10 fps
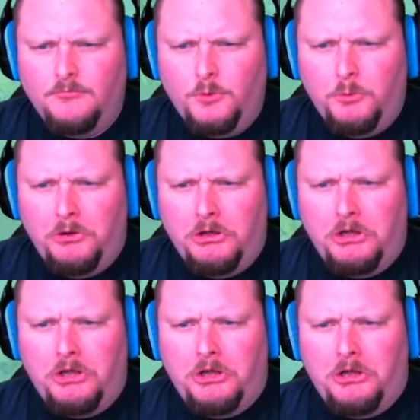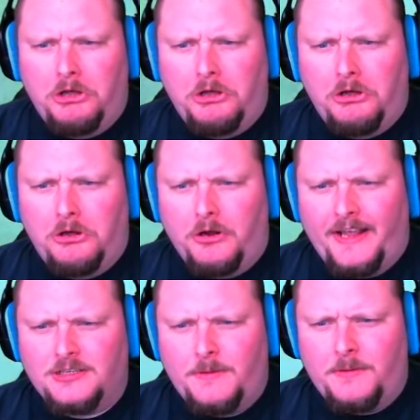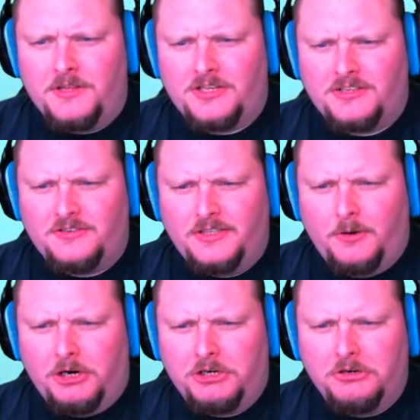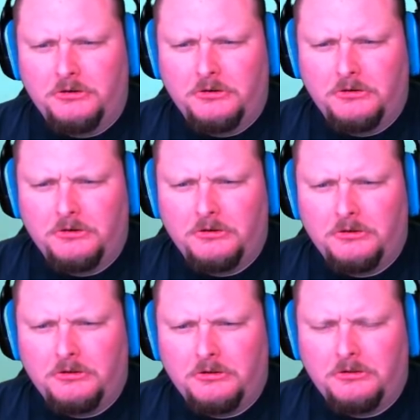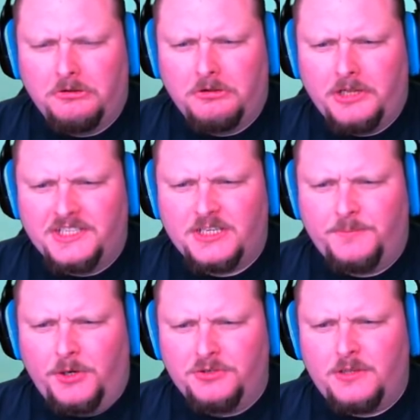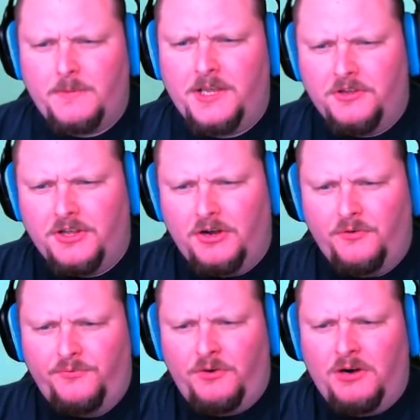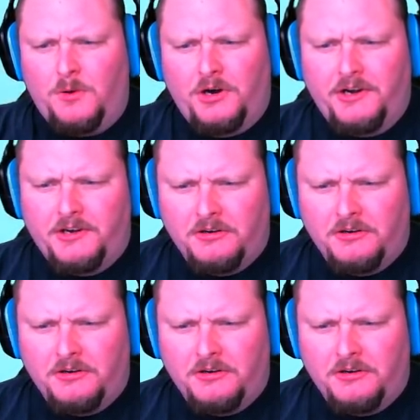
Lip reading: Whoa! Okay, so maybe this doesn't really work. It's supposed to make you go forward.